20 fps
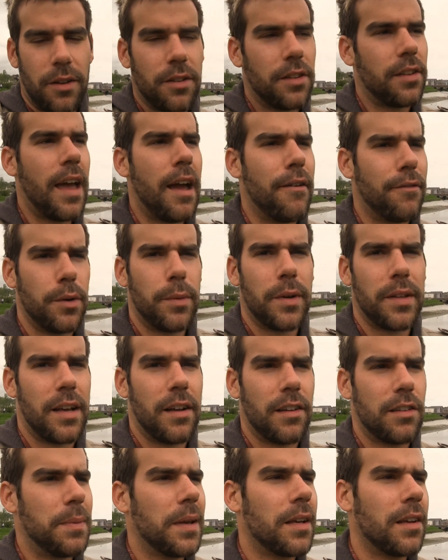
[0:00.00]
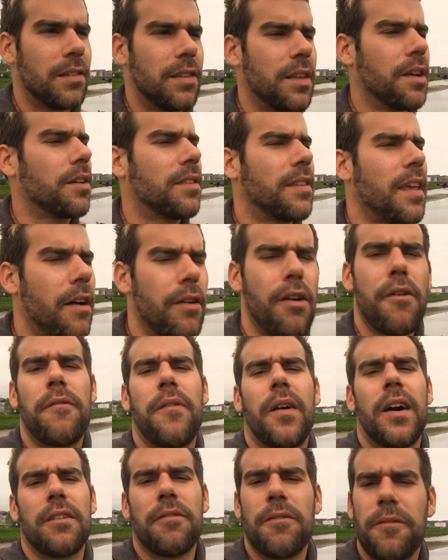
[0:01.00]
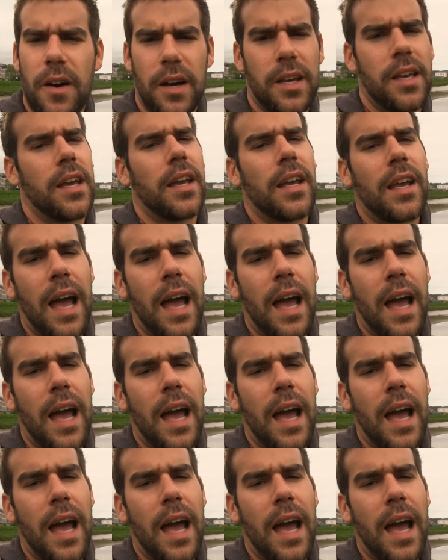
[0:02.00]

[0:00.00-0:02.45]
onto everyone else because they are terrified fucking